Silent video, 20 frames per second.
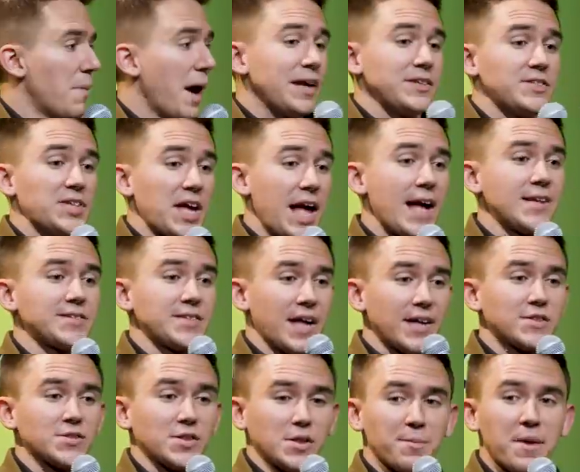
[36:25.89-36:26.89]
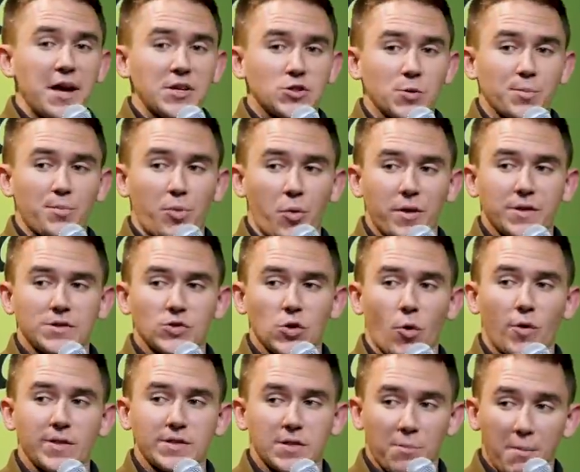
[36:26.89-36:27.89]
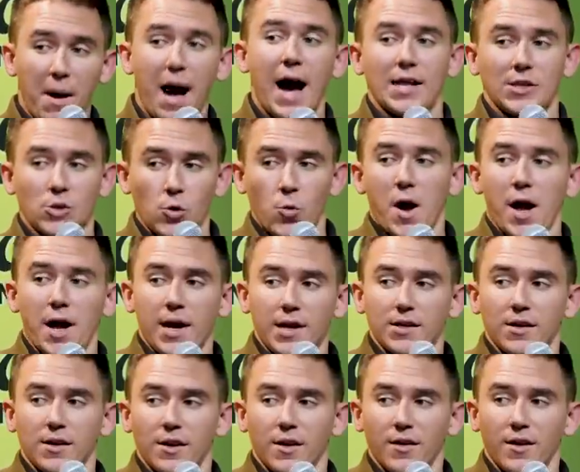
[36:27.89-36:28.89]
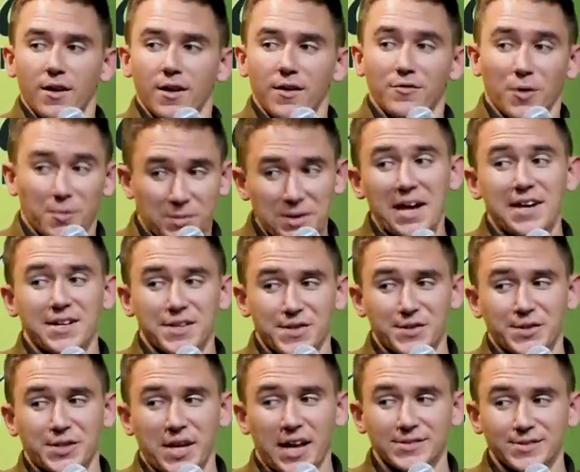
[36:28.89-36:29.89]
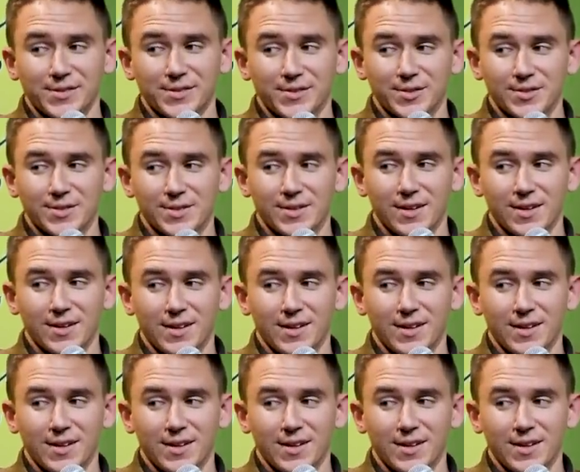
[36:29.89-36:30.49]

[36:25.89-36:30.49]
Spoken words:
My dad's exclamation points are always a mile away from the end of the sentence.